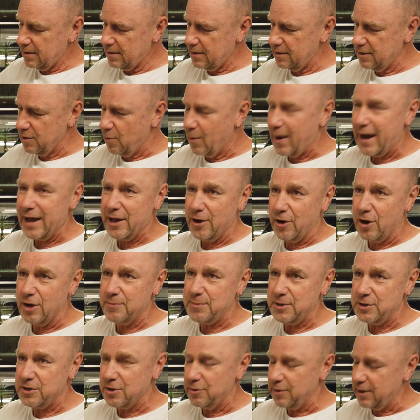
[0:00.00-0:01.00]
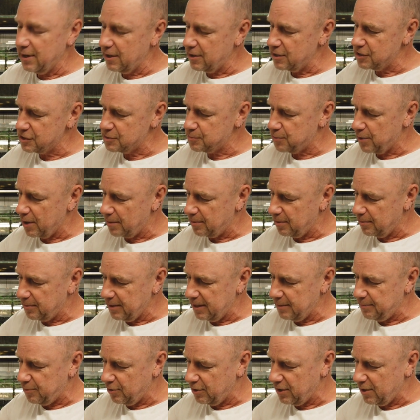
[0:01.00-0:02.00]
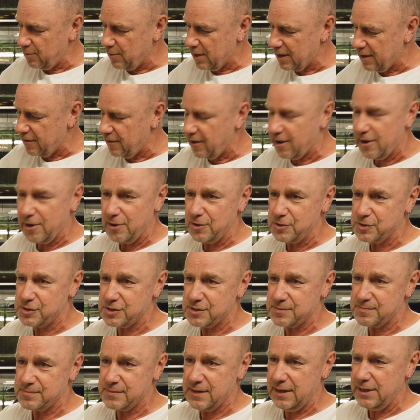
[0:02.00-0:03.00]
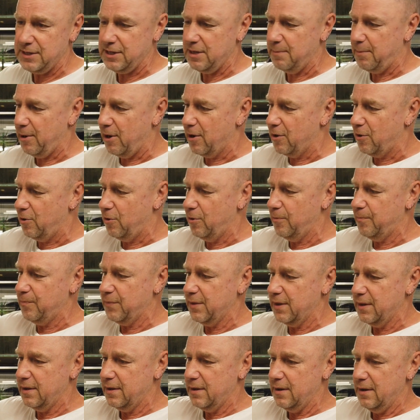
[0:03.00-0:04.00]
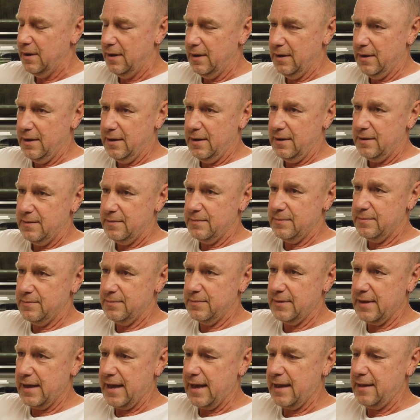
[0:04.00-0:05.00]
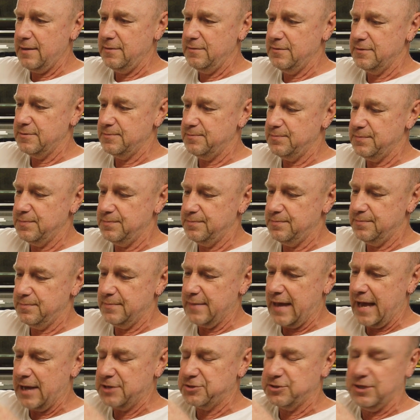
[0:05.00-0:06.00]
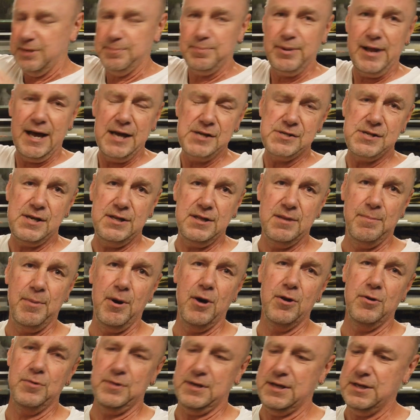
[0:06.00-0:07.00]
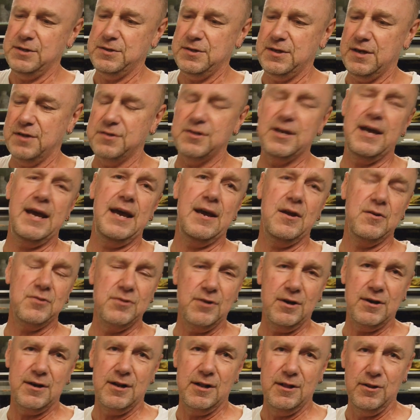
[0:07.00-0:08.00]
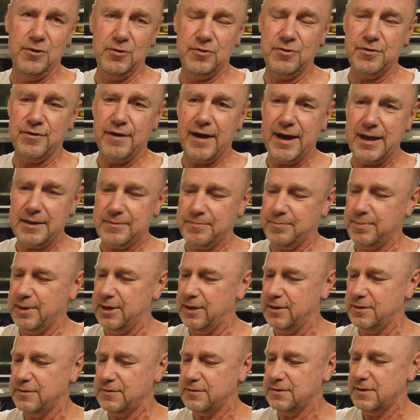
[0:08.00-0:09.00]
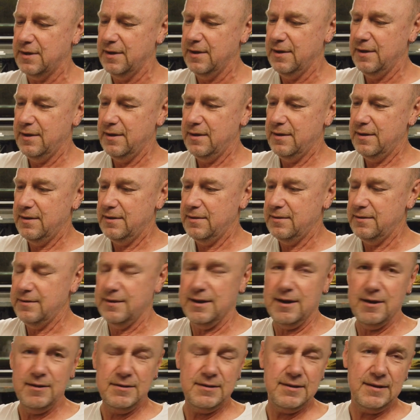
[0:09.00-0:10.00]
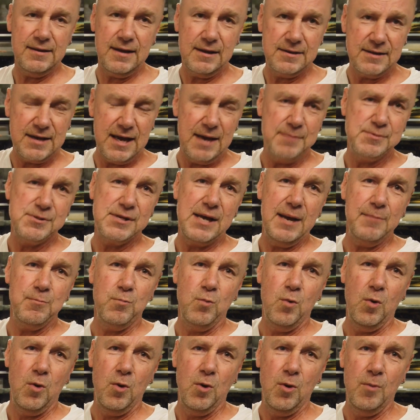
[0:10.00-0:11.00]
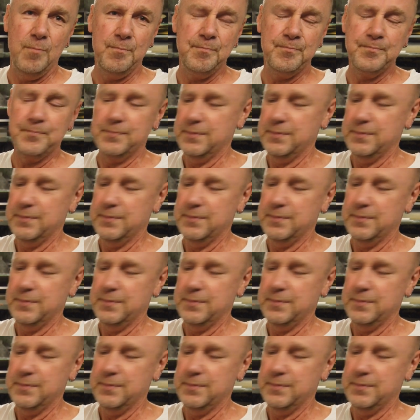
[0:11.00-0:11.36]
And the way I'd be doing it is probably putting one of those in your bottle and actually placing the bottle into your tank. It's not going to look great, but it keeps that warm